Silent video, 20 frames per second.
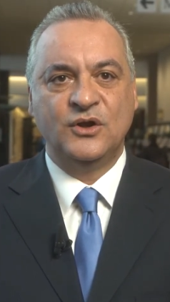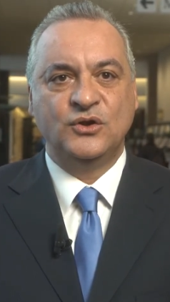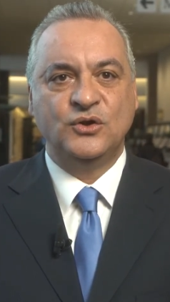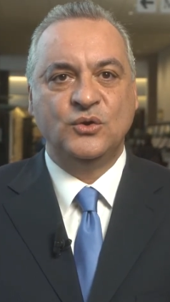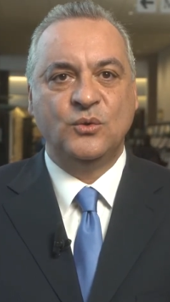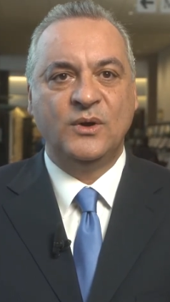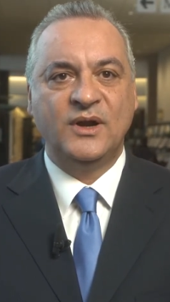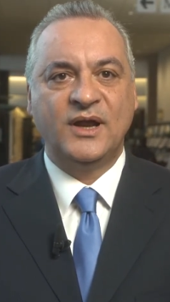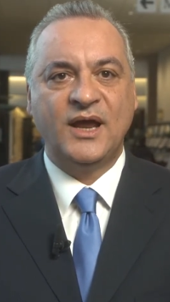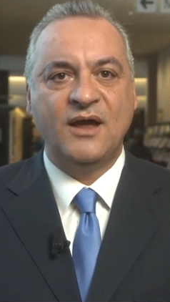
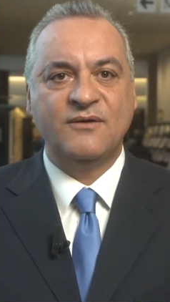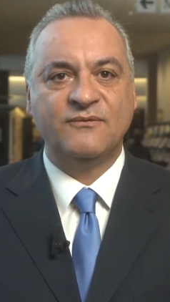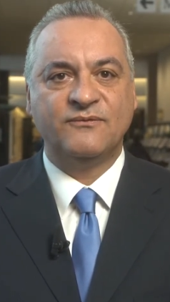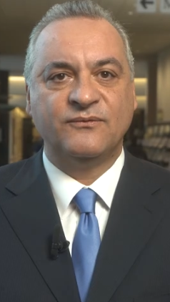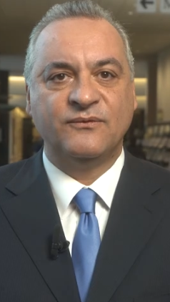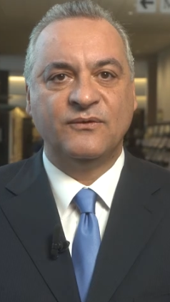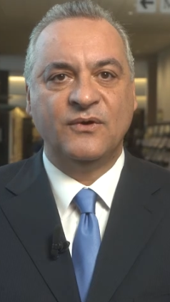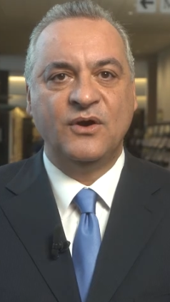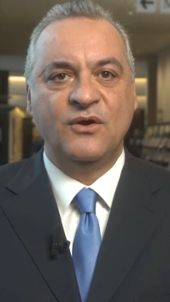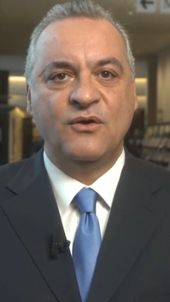You will have
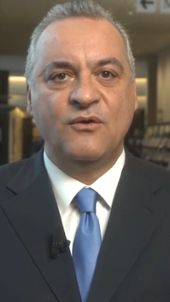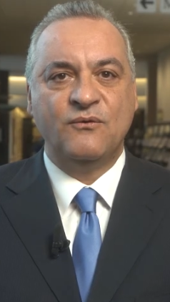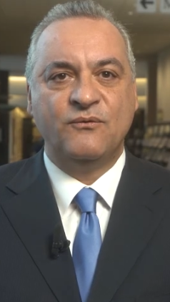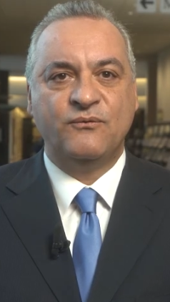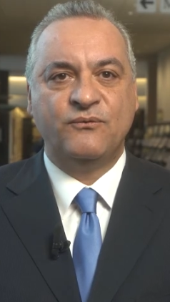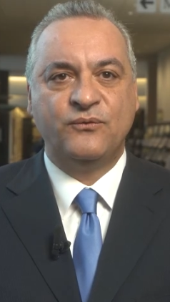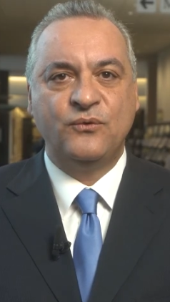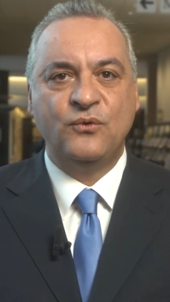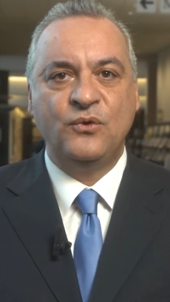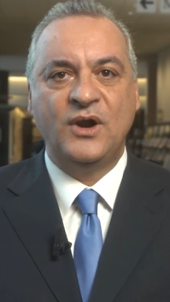
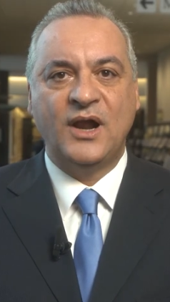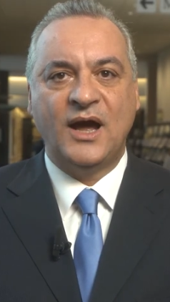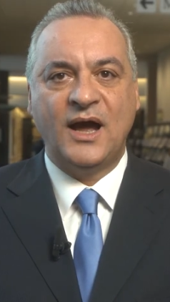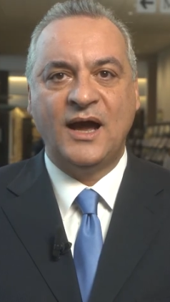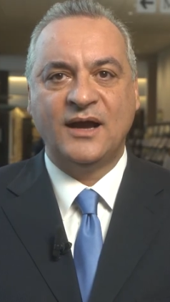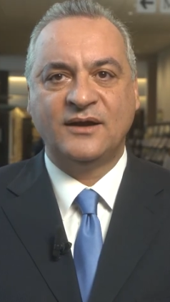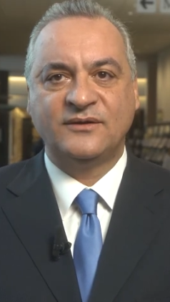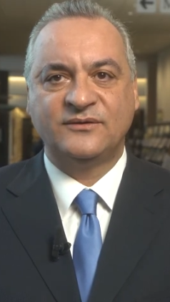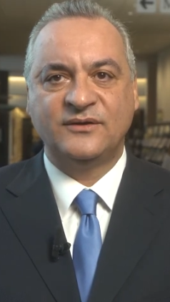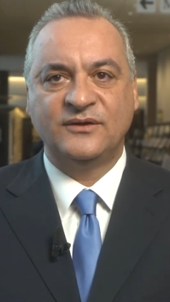full
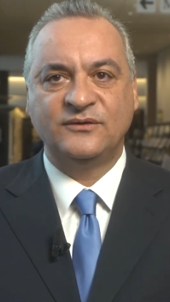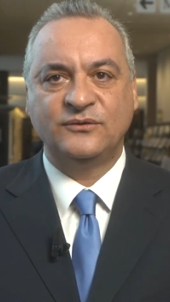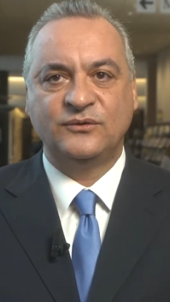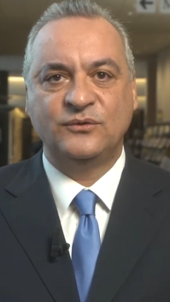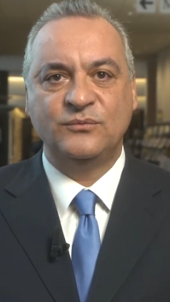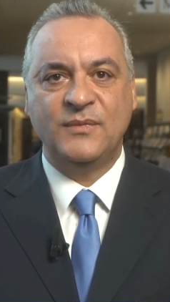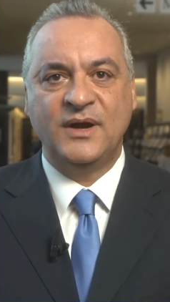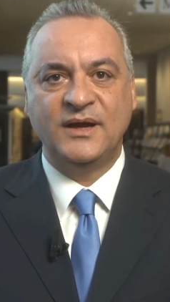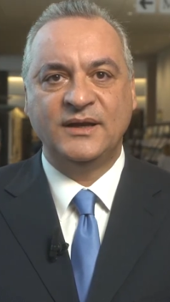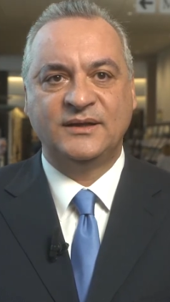access
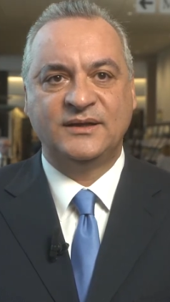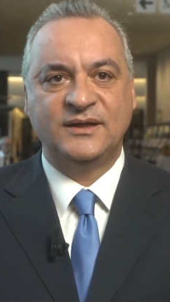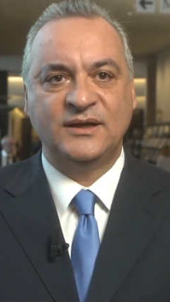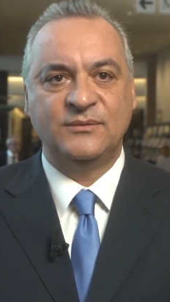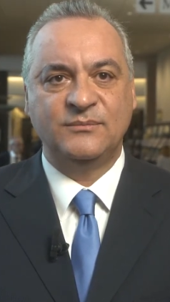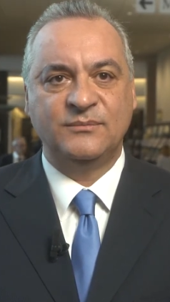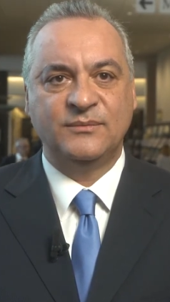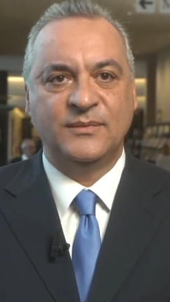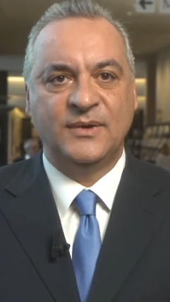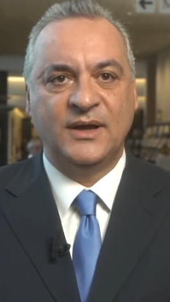to my
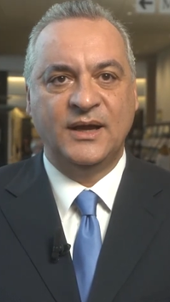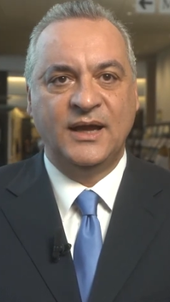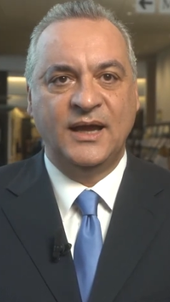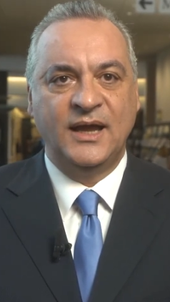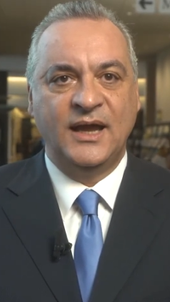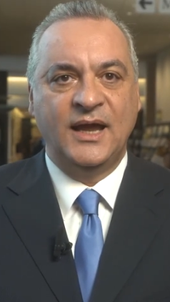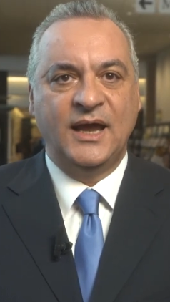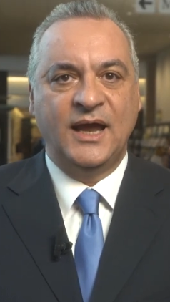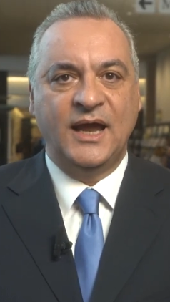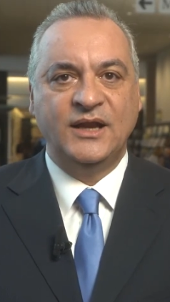team
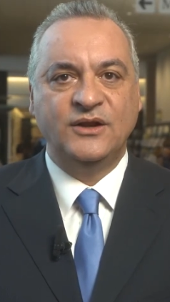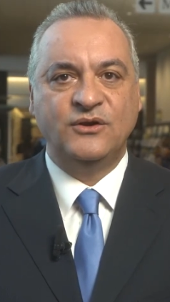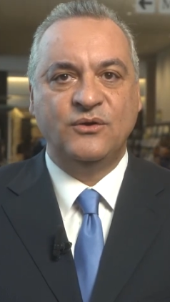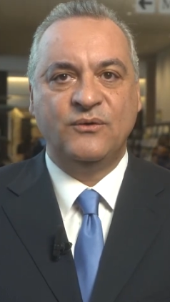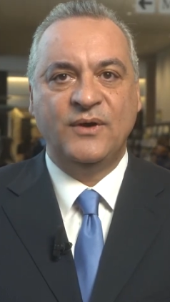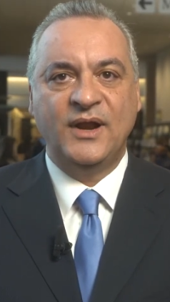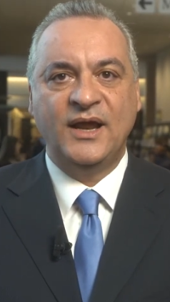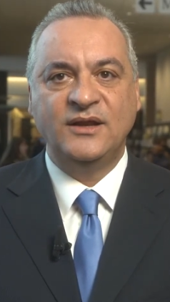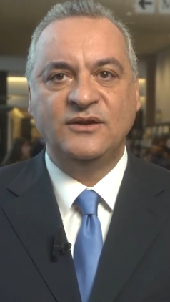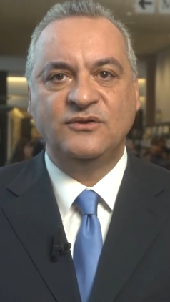and a
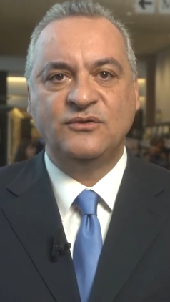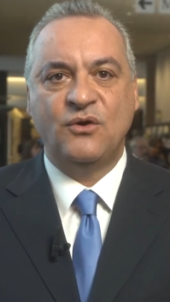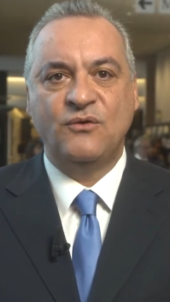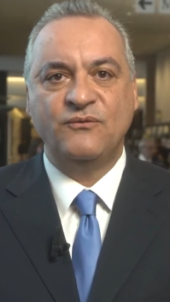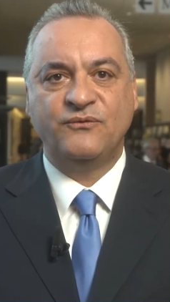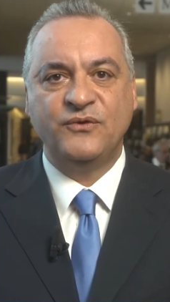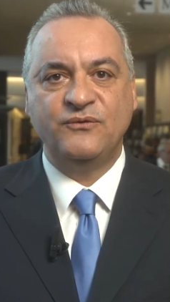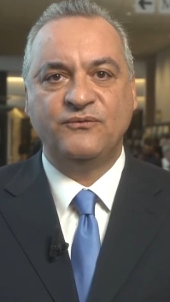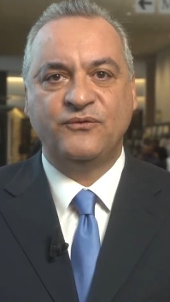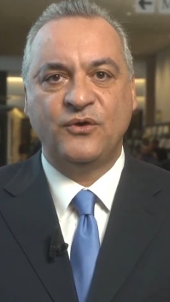range
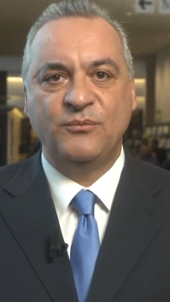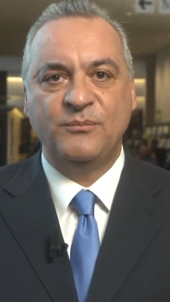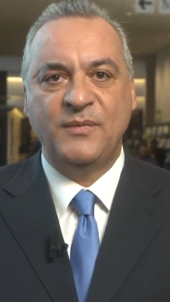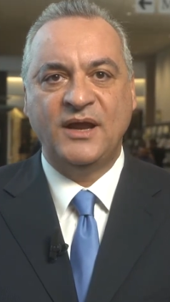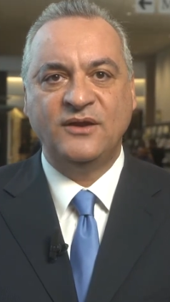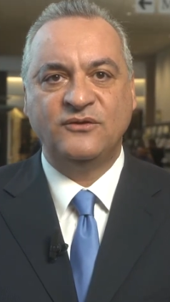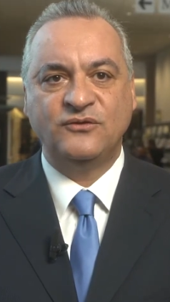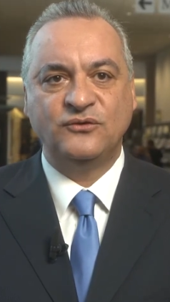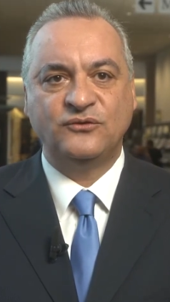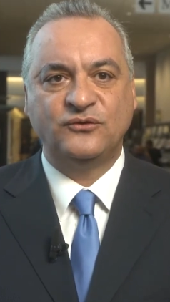of
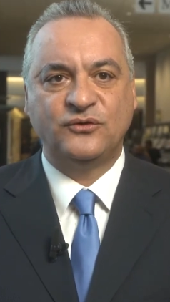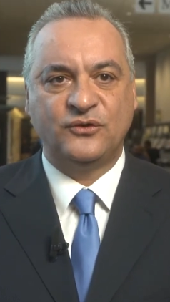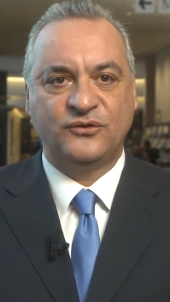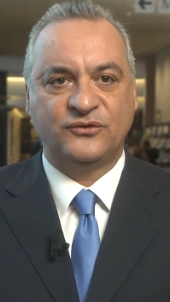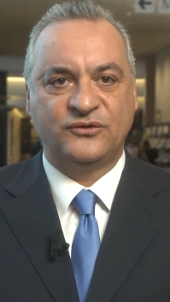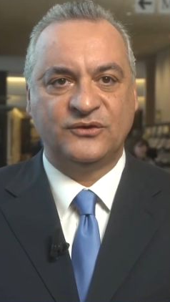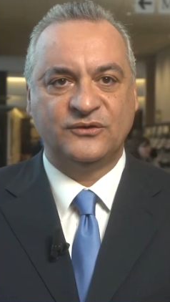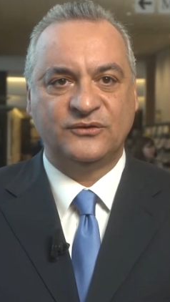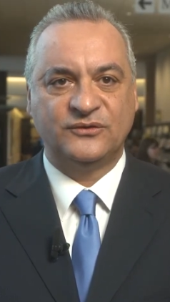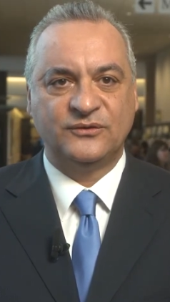information
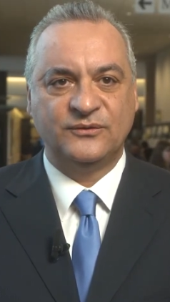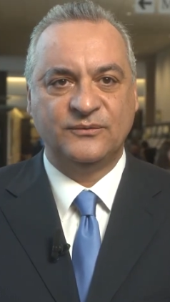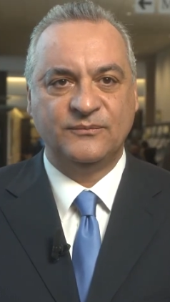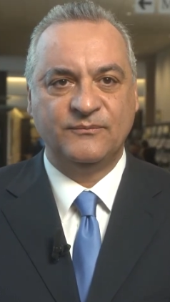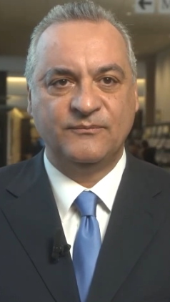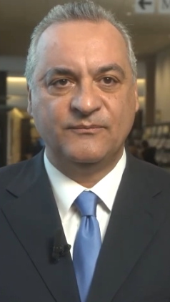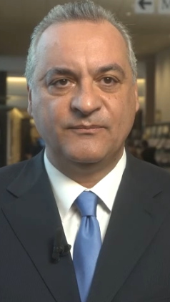sources.